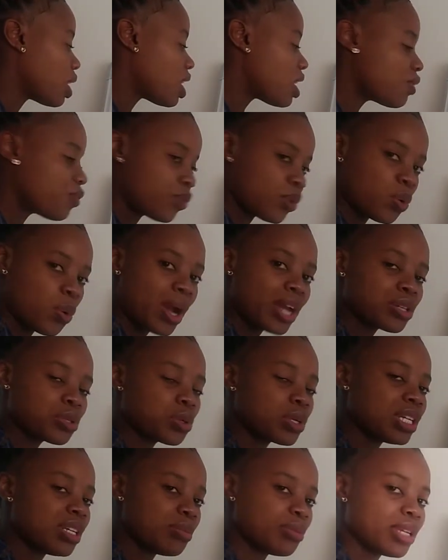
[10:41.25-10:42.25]
if you want to
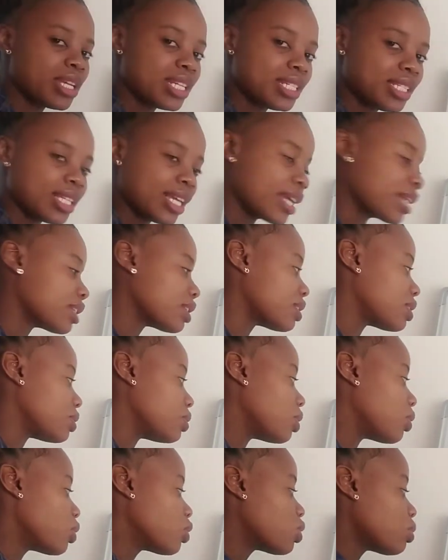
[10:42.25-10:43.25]
eliminate x,
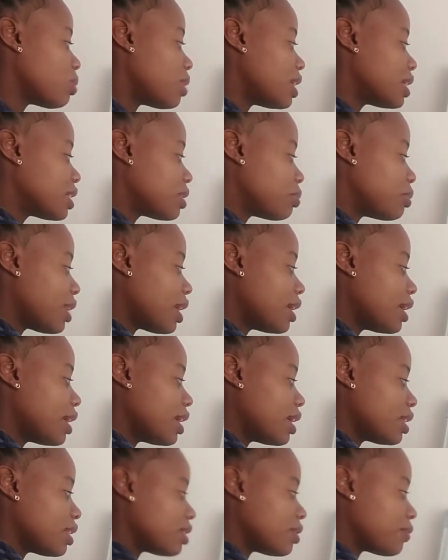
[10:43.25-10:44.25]
you're going to multiply
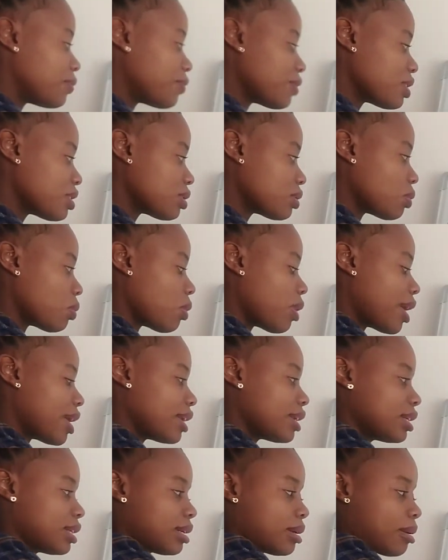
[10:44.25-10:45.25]
the first
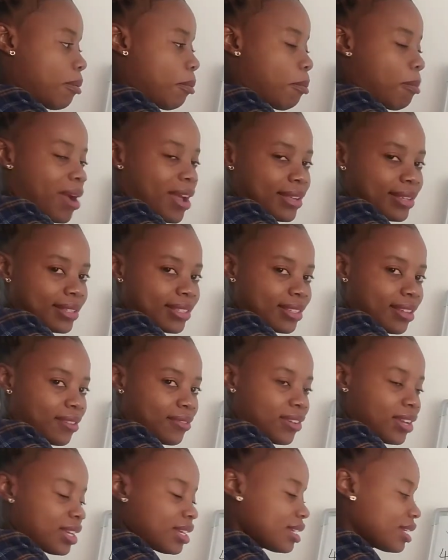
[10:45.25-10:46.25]
one by
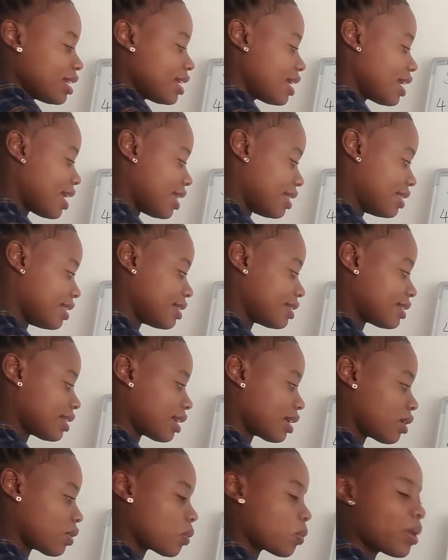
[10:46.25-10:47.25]
7 and the
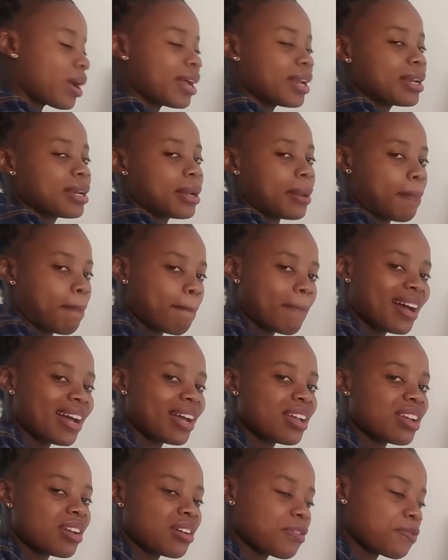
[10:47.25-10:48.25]
second one by
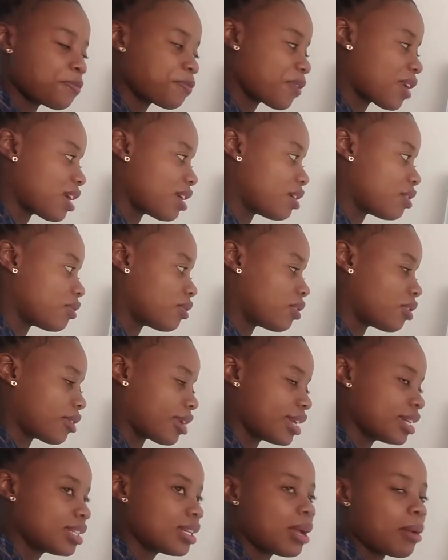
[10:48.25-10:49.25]
5,
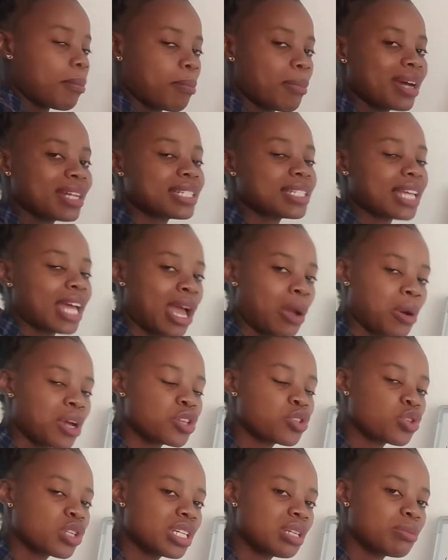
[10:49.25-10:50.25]
right? But I
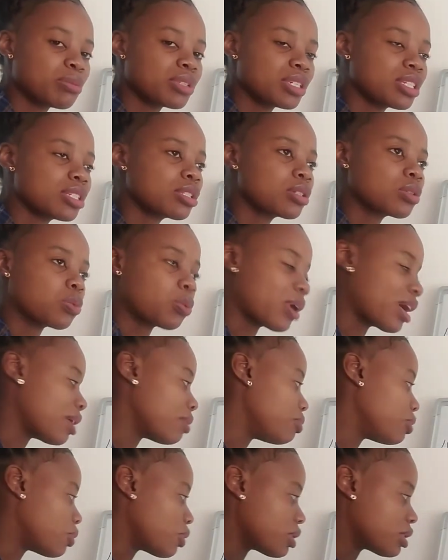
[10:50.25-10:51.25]
want to eliminate y
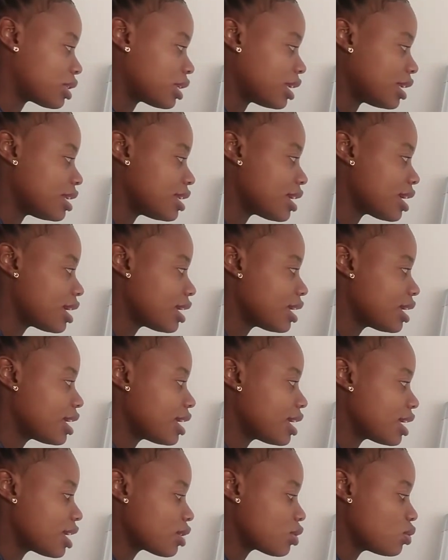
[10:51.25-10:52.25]
because here
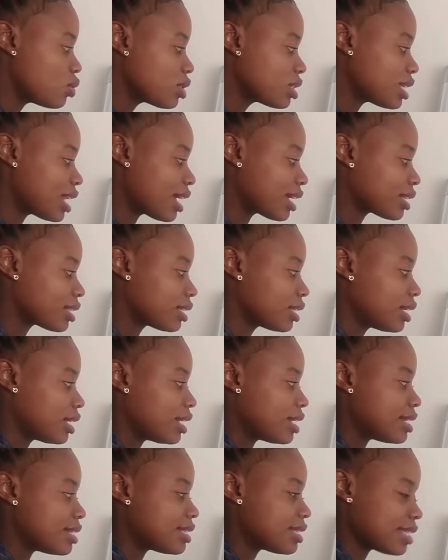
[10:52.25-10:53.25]
it looks like
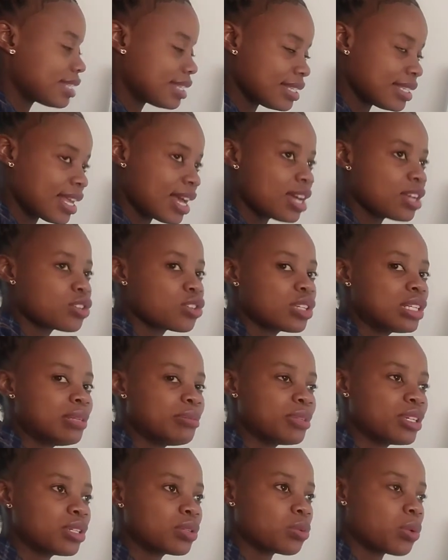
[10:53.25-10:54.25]
it's easier to
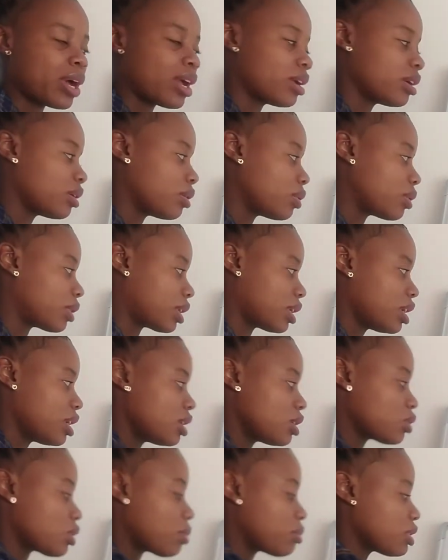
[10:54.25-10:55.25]
eliminate y, okay?
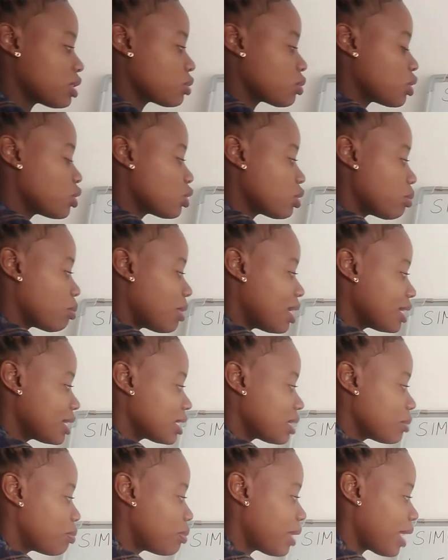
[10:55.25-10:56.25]
So I'm just going to
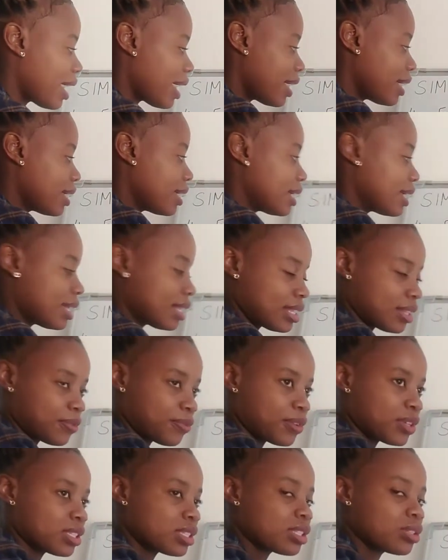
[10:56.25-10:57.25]
multiply the
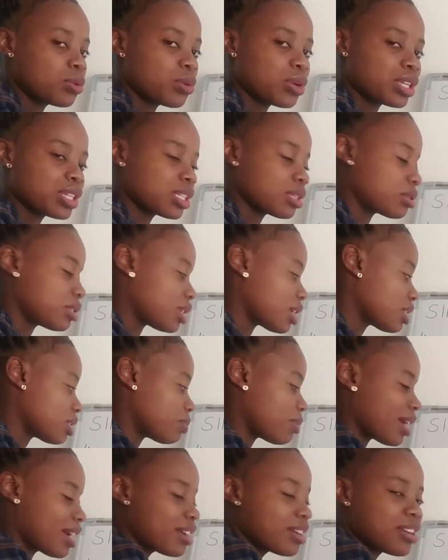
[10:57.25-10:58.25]
first equation just
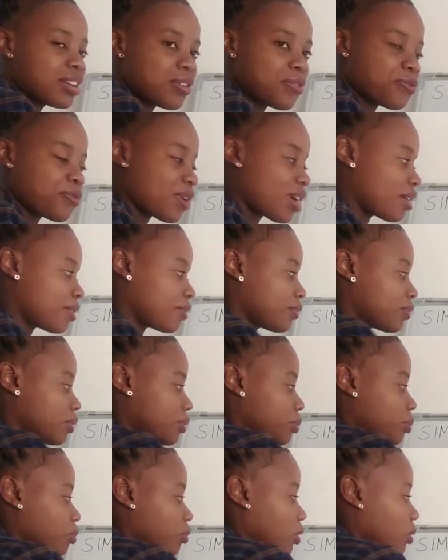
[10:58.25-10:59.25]
by 5,
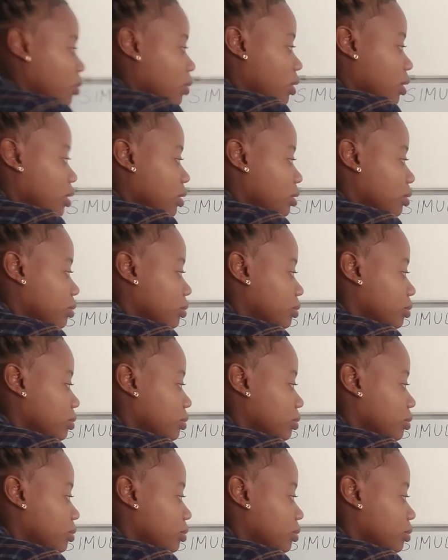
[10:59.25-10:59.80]
okay?